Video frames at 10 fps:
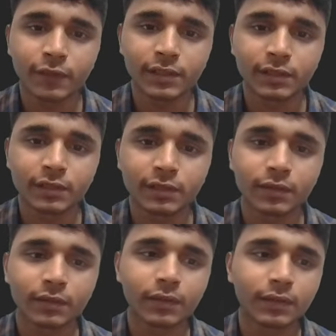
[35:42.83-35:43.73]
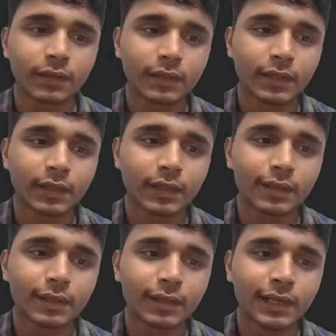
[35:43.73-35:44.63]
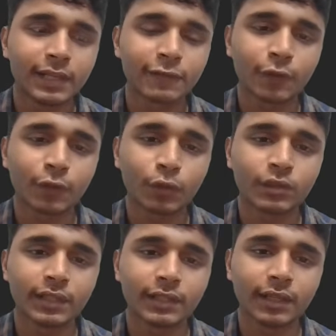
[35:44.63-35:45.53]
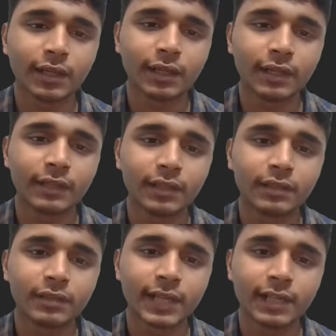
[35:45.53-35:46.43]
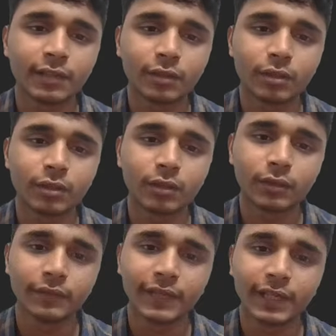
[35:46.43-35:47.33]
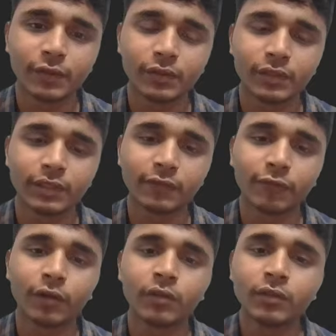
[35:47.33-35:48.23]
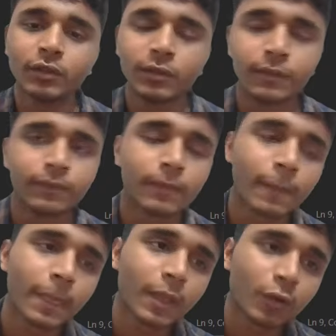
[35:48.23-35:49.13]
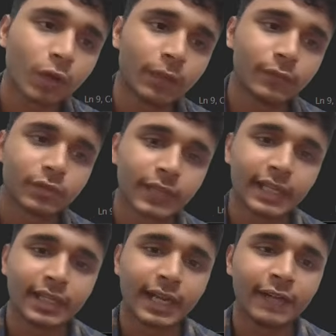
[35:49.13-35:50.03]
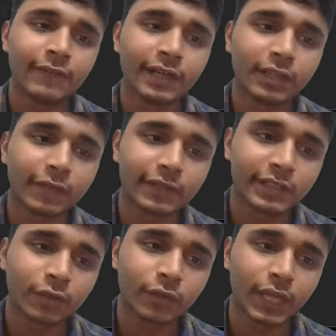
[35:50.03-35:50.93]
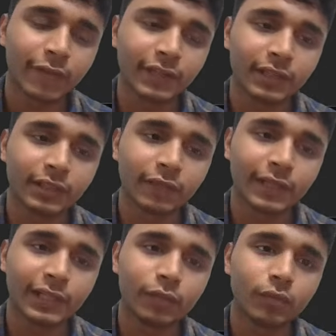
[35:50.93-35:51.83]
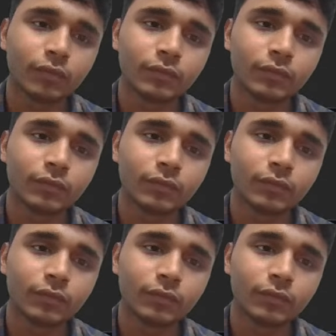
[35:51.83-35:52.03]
First, it is for rows, and in the side, we are using for columns, right? And we are traversing on every other value.